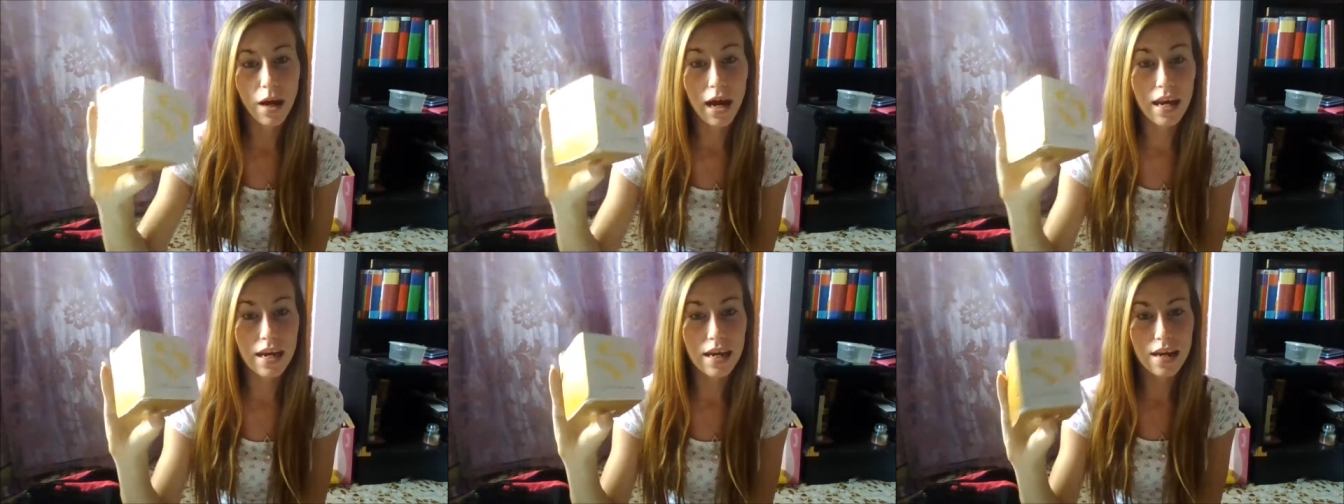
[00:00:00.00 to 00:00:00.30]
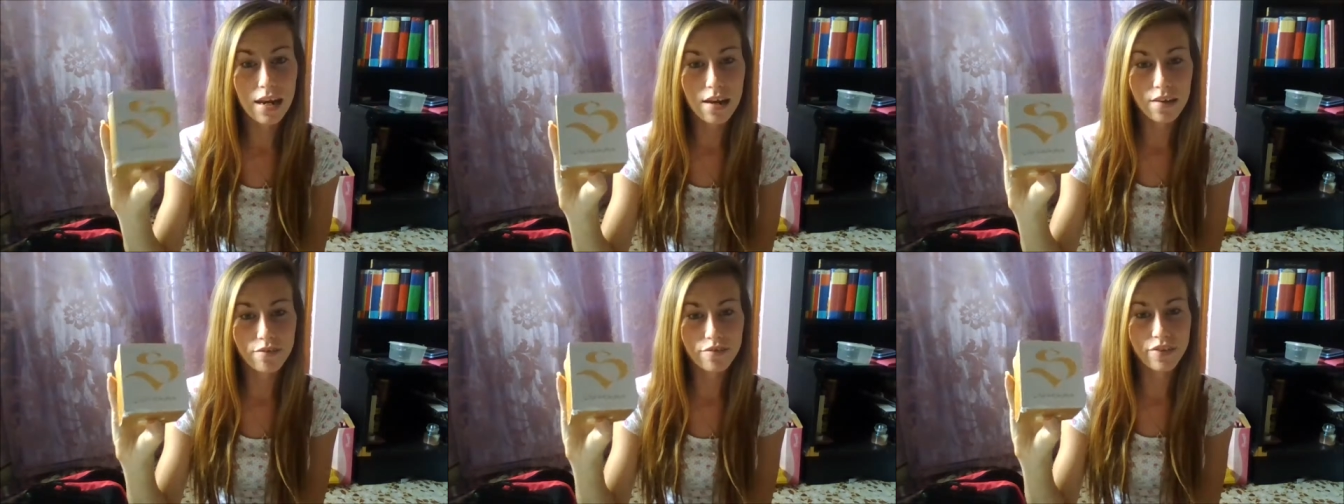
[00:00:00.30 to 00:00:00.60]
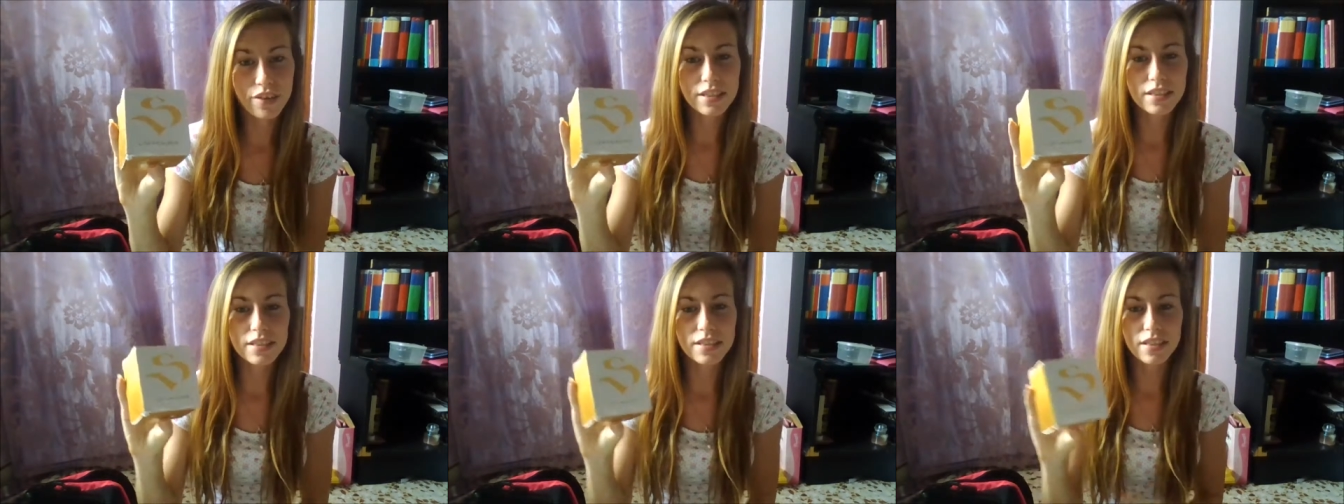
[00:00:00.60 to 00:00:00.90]
I love
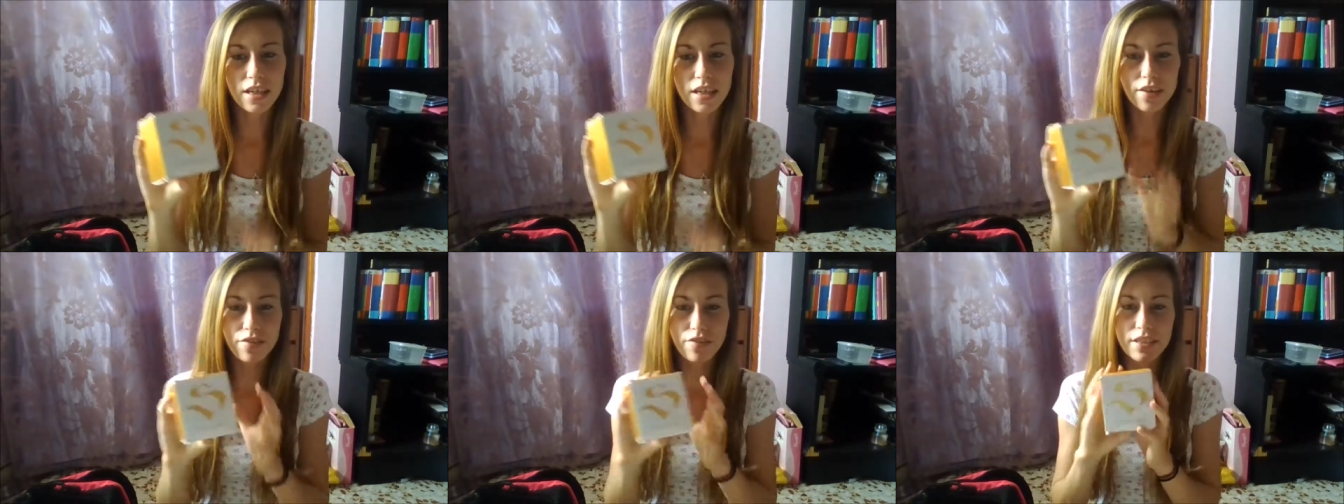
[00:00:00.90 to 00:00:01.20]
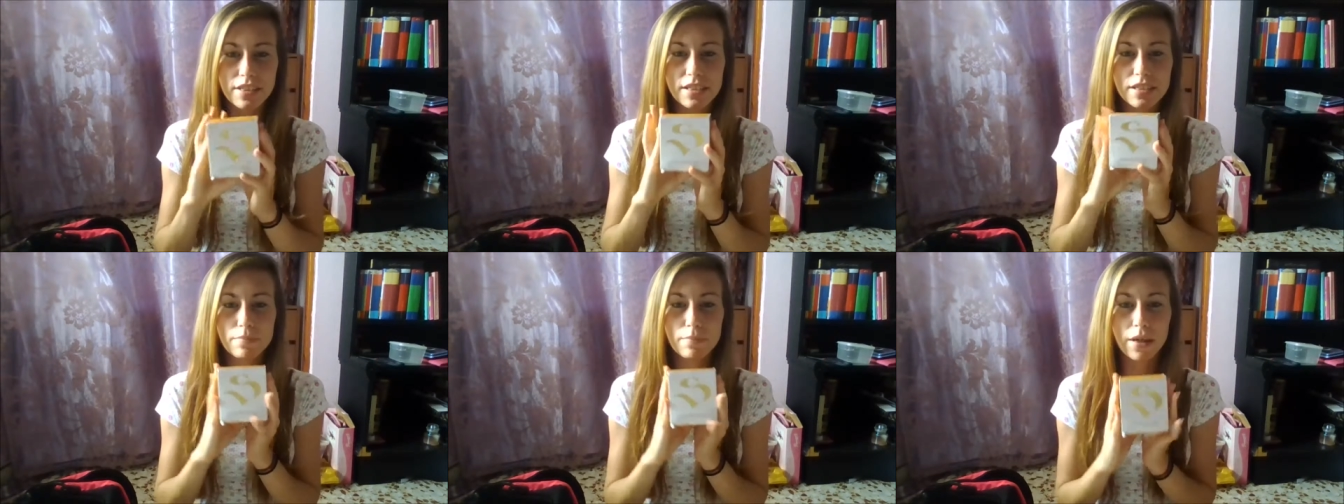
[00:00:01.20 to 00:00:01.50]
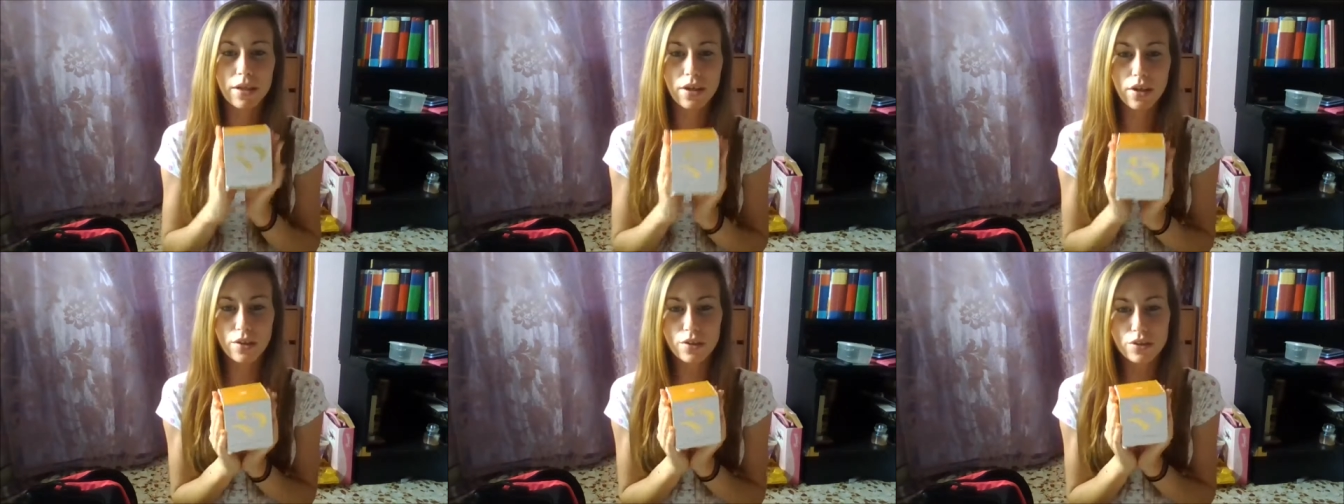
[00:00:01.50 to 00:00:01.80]
this stuff. This is
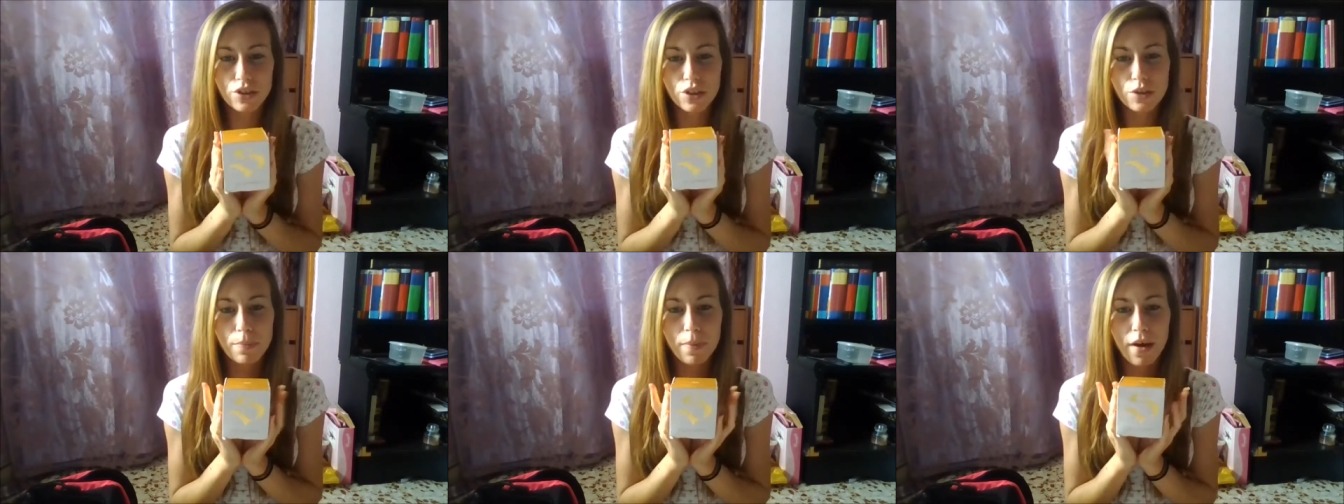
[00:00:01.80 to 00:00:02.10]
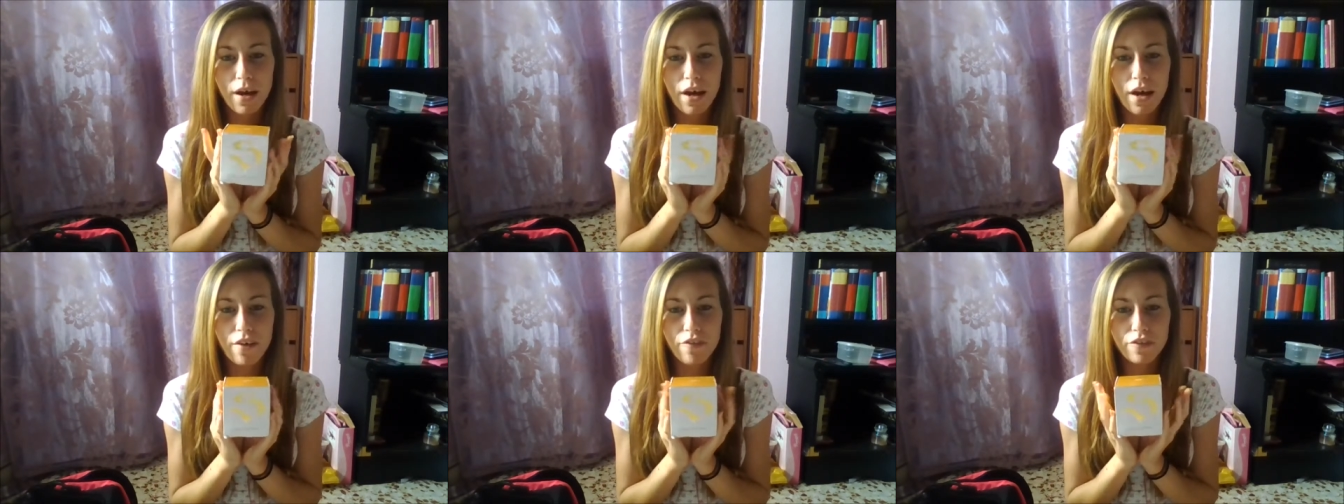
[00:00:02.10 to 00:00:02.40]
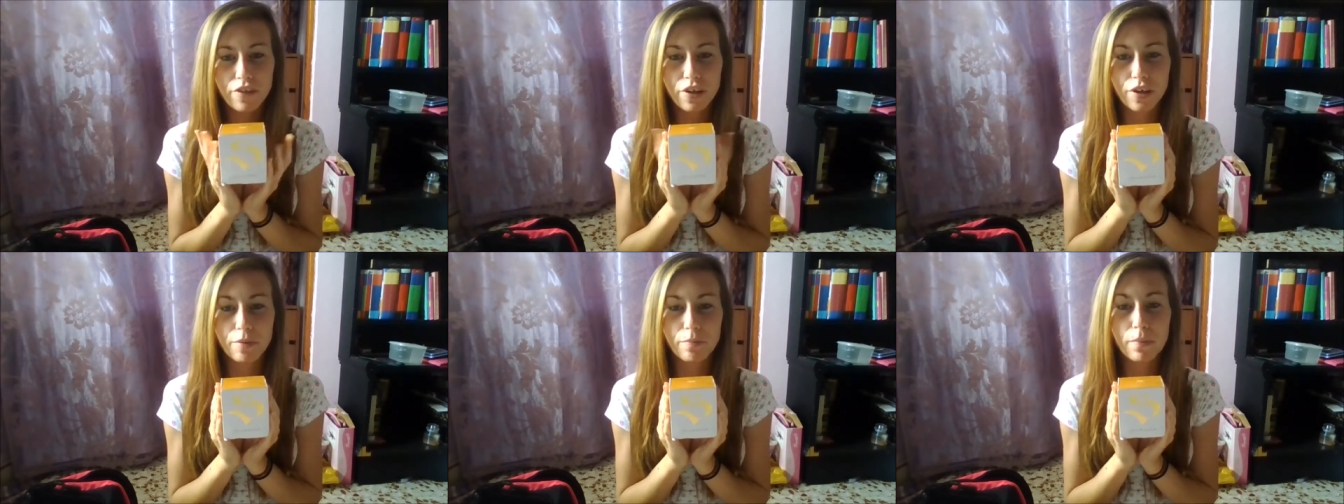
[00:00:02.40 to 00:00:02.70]
my go-to
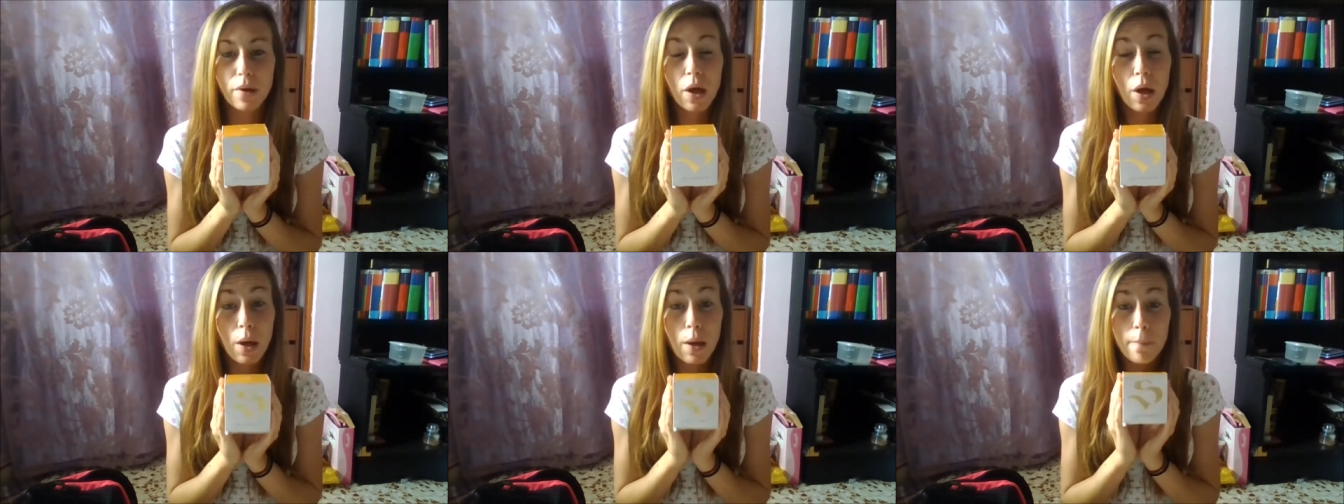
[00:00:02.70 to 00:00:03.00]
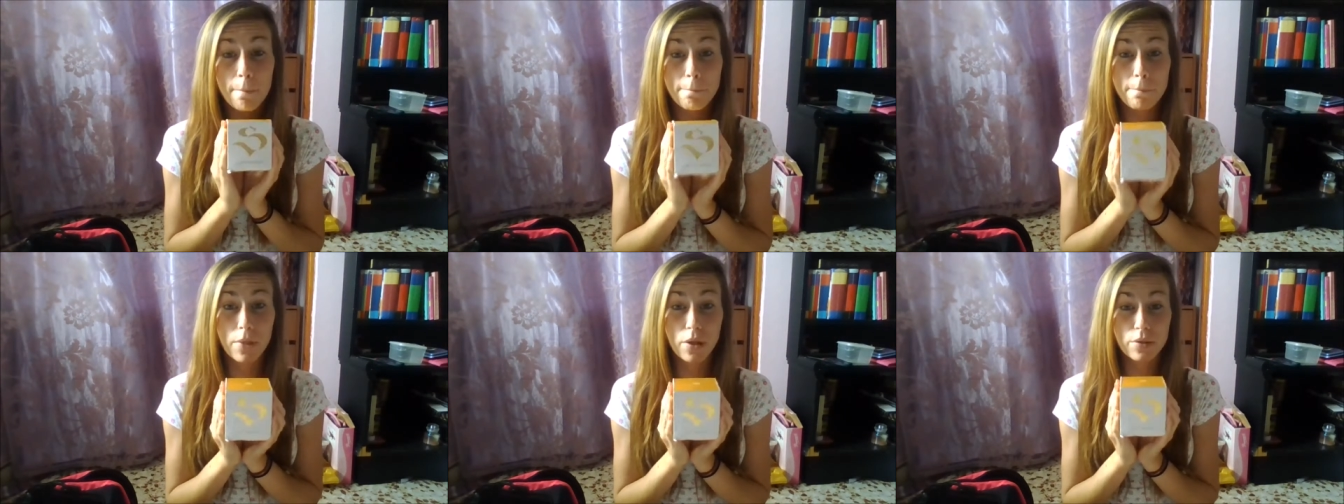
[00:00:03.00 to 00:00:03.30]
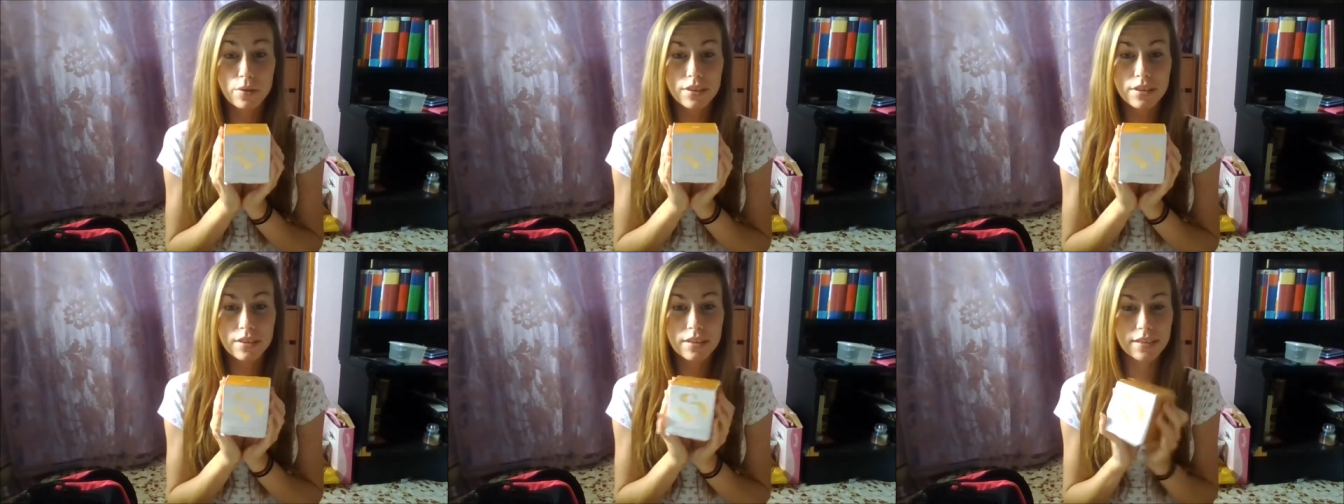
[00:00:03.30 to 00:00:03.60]
perfume
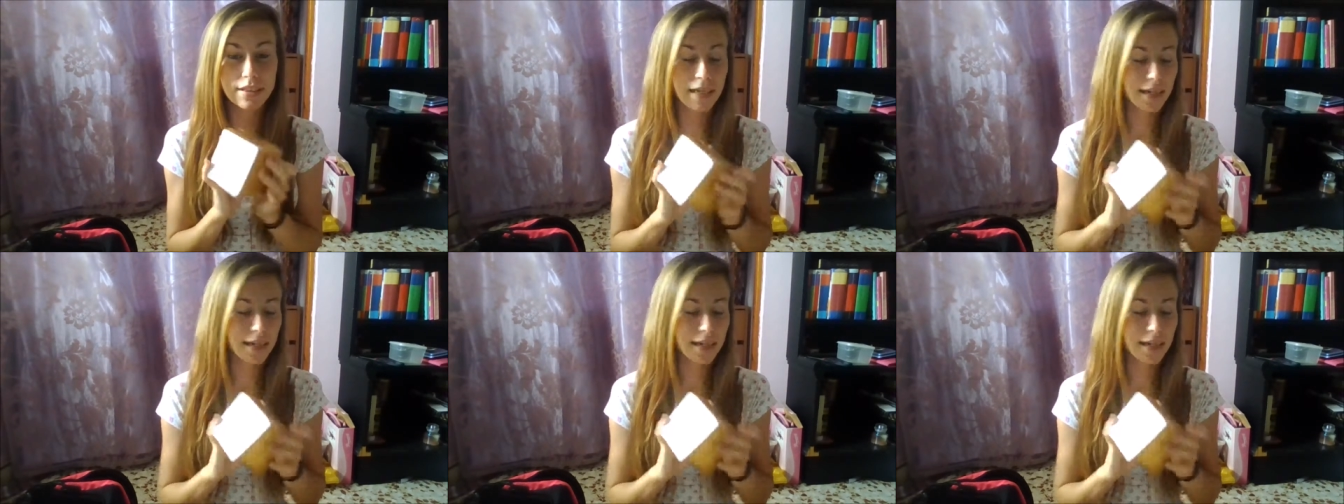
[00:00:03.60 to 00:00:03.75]
most